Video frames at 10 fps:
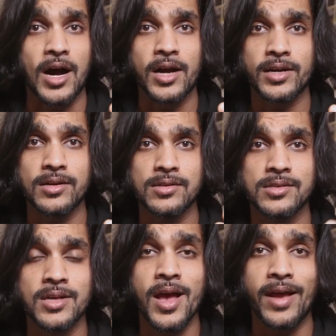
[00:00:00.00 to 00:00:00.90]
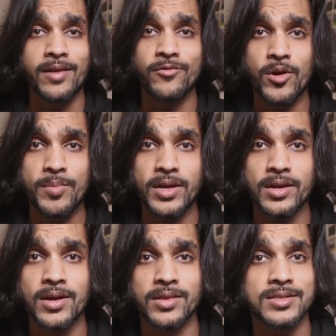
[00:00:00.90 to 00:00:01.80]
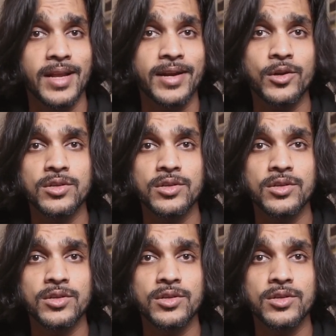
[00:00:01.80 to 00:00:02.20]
articles. And for me, this led to